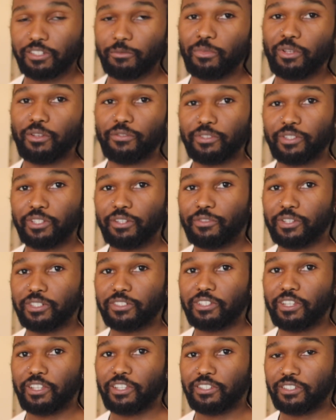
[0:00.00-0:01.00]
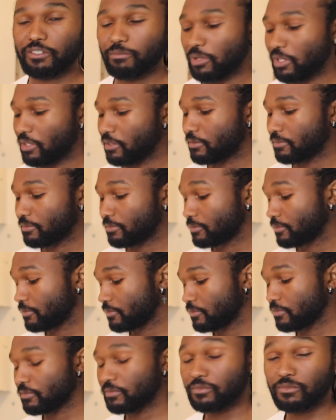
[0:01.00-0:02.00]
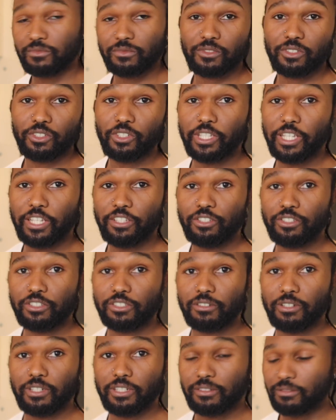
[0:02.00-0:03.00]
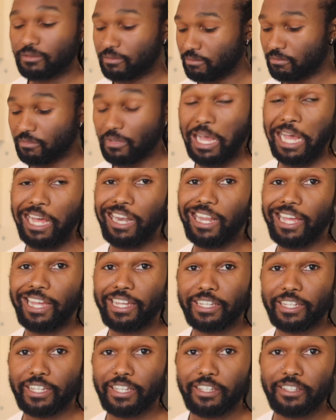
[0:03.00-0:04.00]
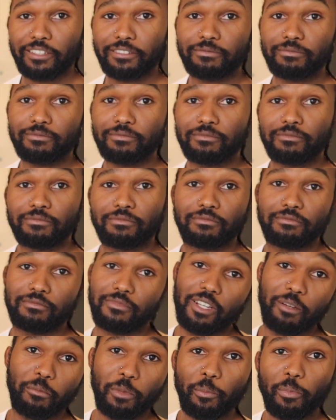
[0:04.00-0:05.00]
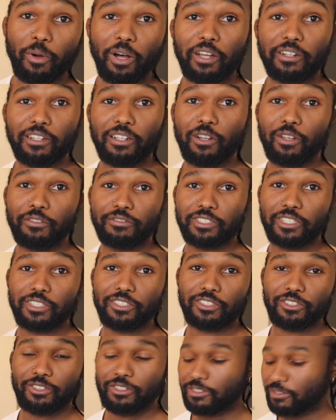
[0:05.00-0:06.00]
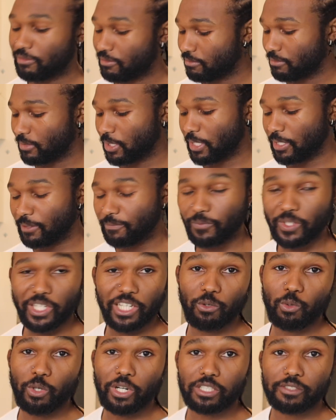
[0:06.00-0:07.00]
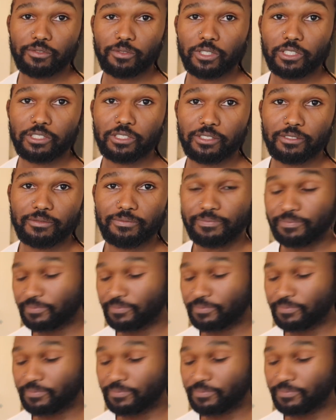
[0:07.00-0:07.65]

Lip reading: a bit of a different taste, but you get used to it. I like it. My partner loves it, so yeah, it works for us.